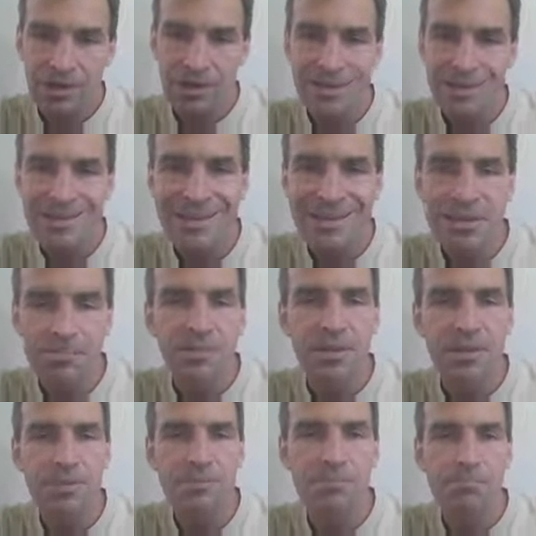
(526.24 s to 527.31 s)
keep
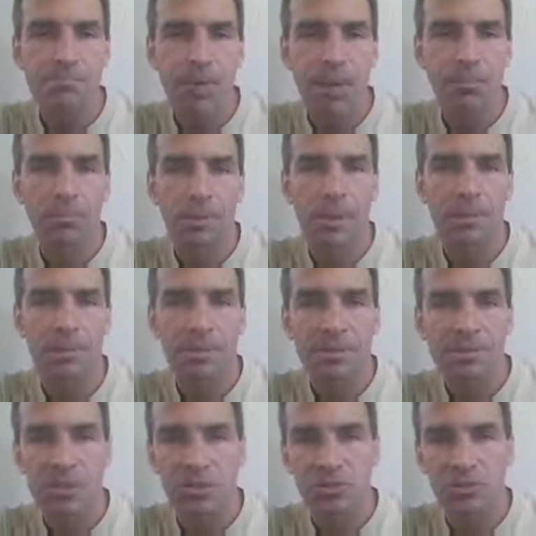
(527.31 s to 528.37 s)
this membrane
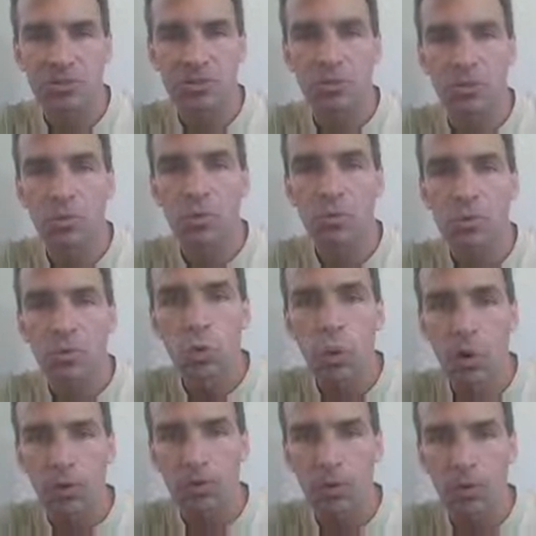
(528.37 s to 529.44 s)
potential
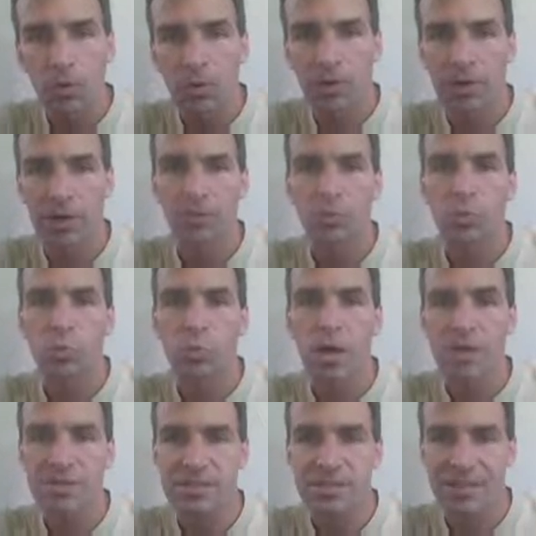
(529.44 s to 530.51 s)
normal or at a
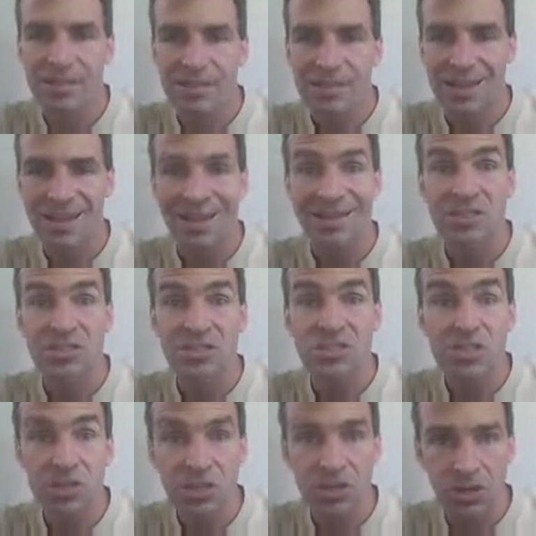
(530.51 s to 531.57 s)
resting state
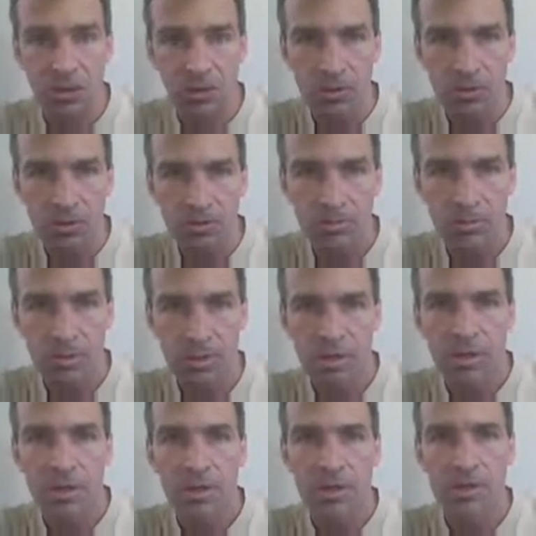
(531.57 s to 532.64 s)
until
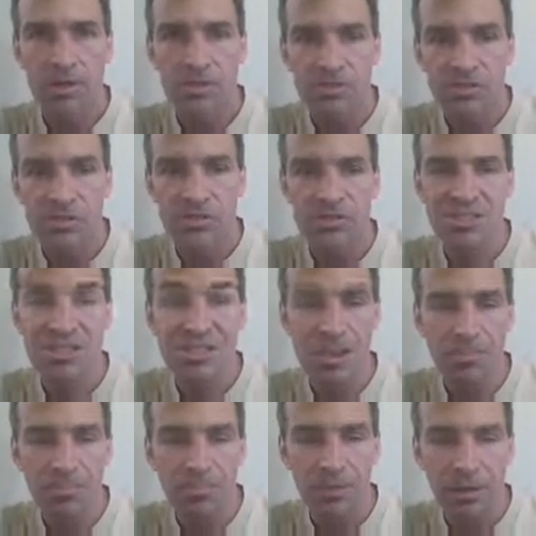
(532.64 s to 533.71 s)

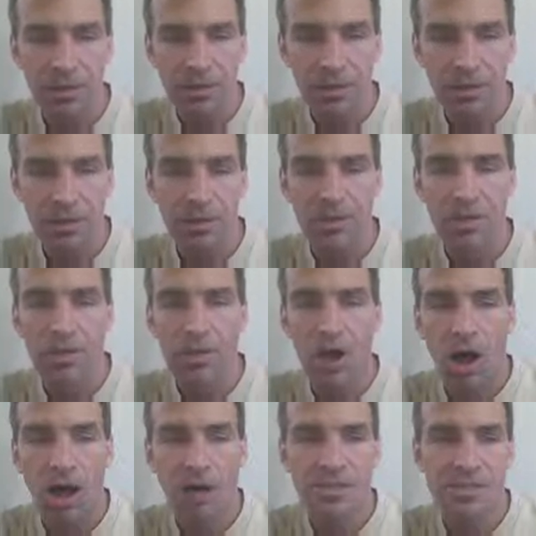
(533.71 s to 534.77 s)
something
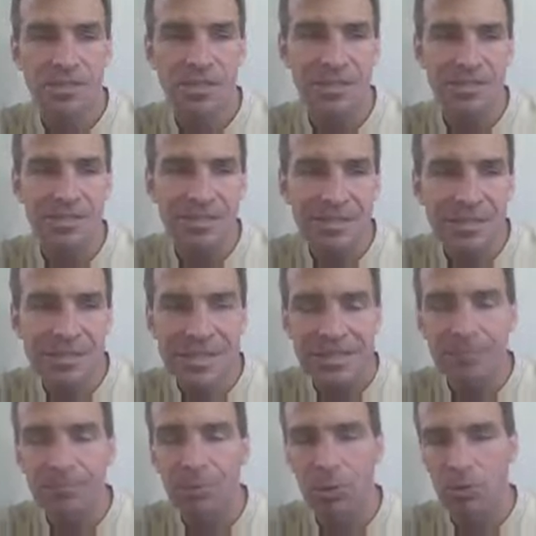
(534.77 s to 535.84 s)
causes a
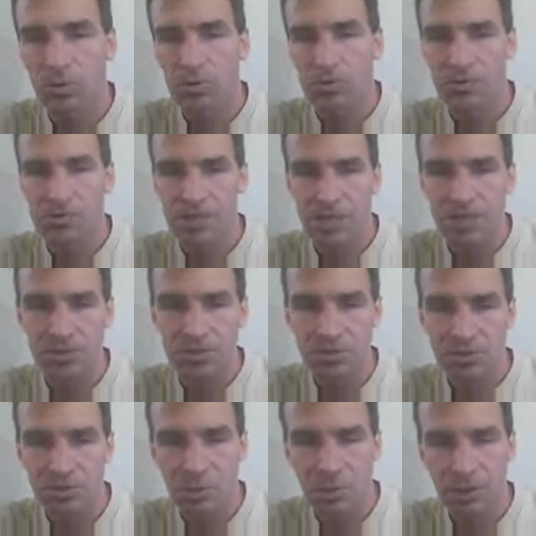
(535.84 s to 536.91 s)

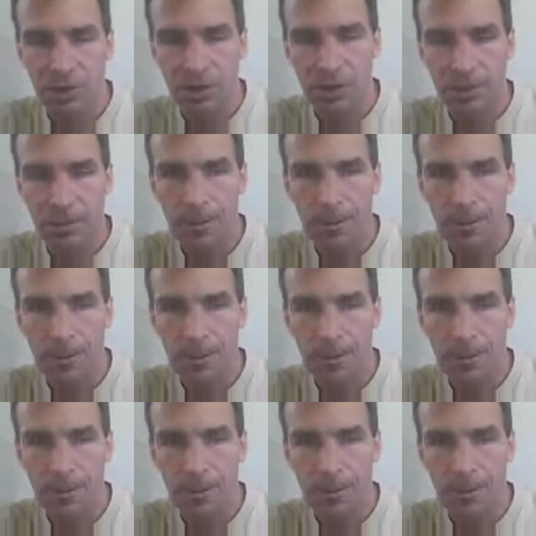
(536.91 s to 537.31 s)
depolarization to occur.